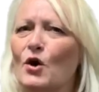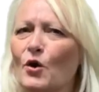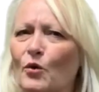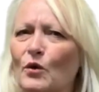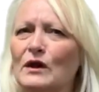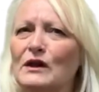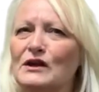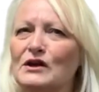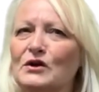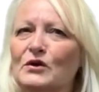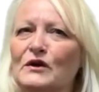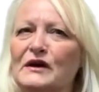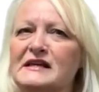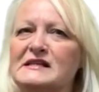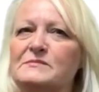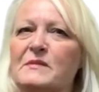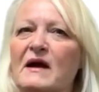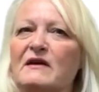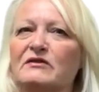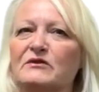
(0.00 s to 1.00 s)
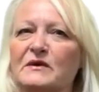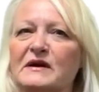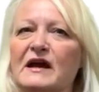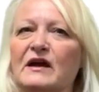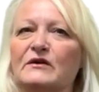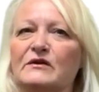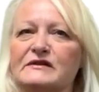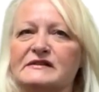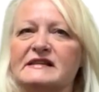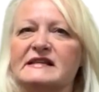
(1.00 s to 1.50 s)
will increase by
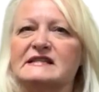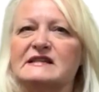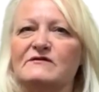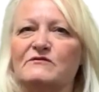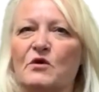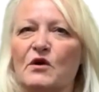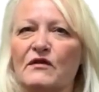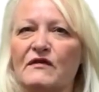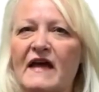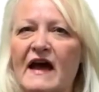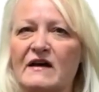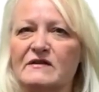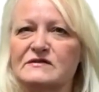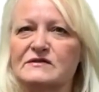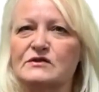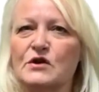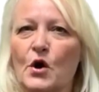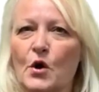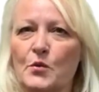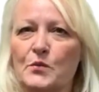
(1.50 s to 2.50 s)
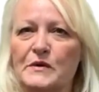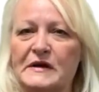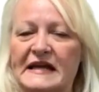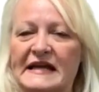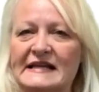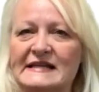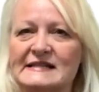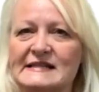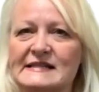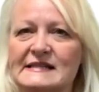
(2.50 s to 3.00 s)
364,000
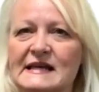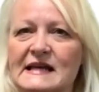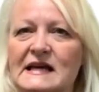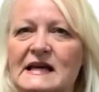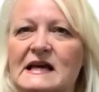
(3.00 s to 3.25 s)
openings